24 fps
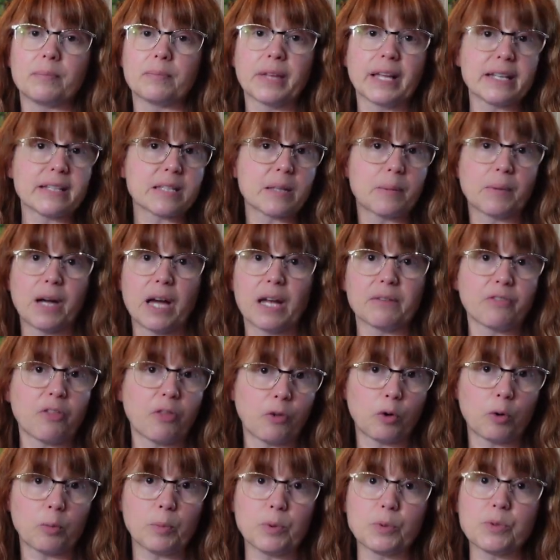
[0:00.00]
like some kind of
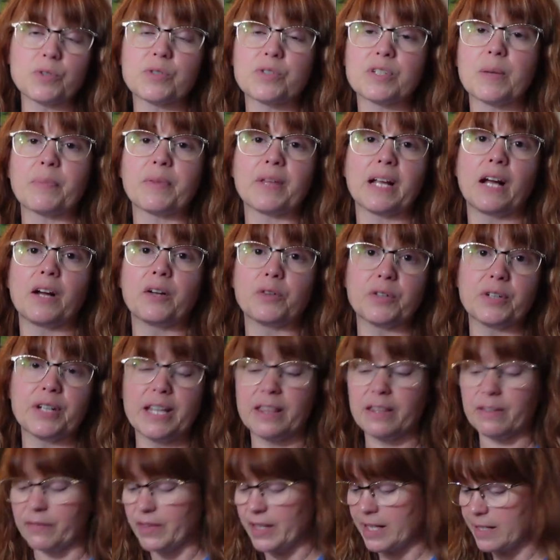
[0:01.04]
thermals or something
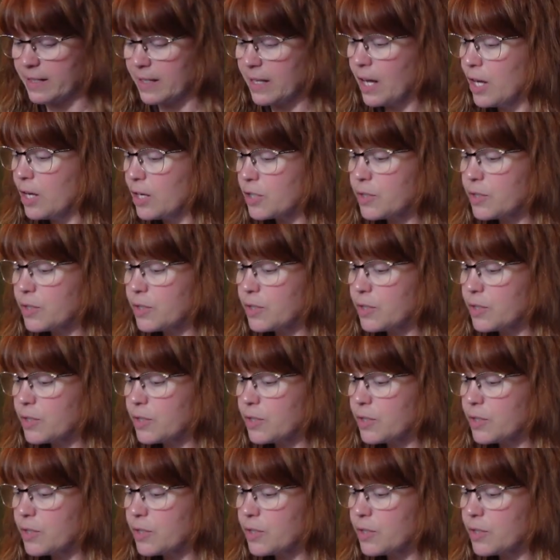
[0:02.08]
underneath of these.